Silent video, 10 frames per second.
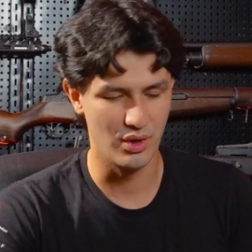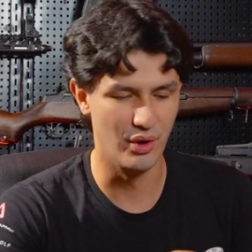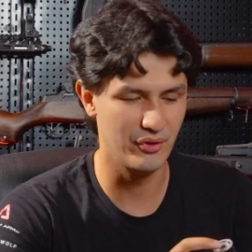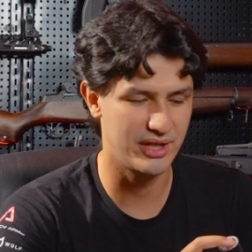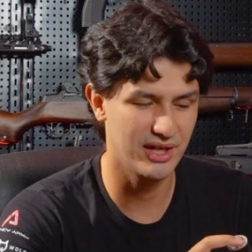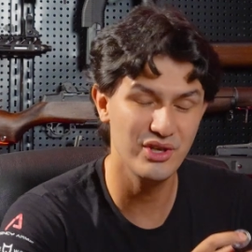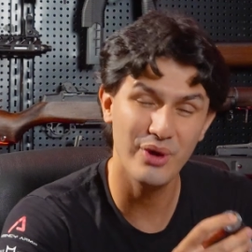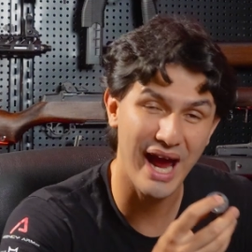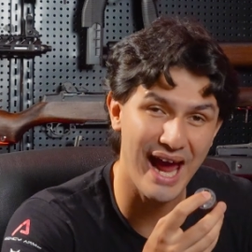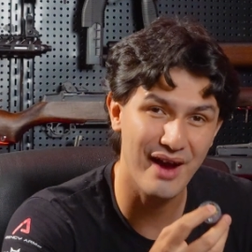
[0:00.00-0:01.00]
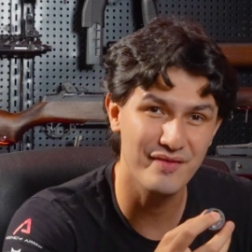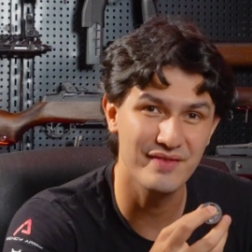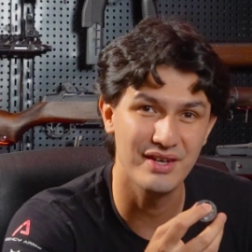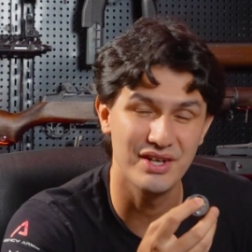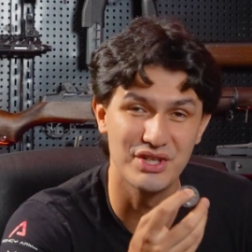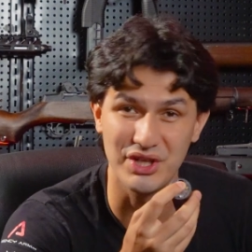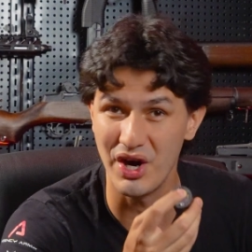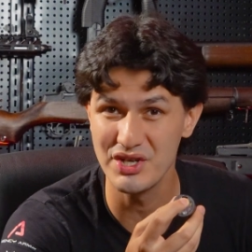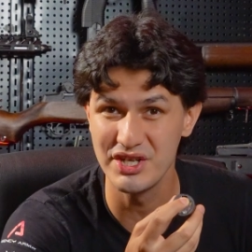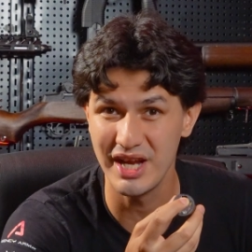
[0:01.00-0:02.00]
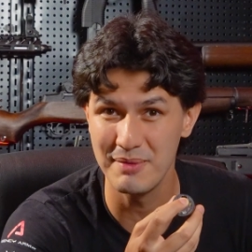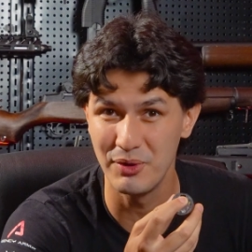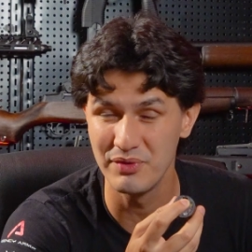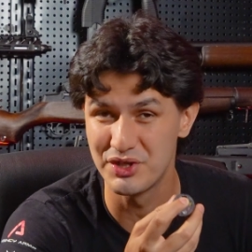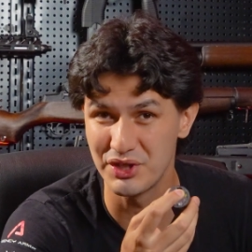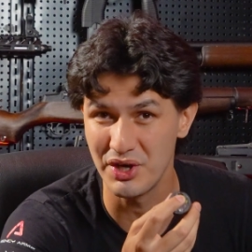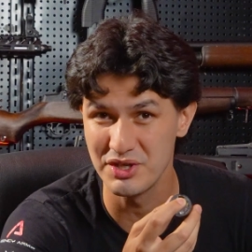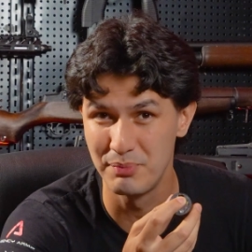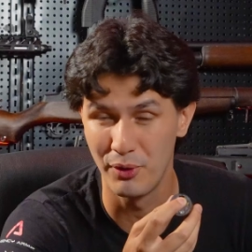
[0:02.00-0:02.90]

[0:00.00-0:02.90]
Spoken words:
Over here you have the charging cable, the charging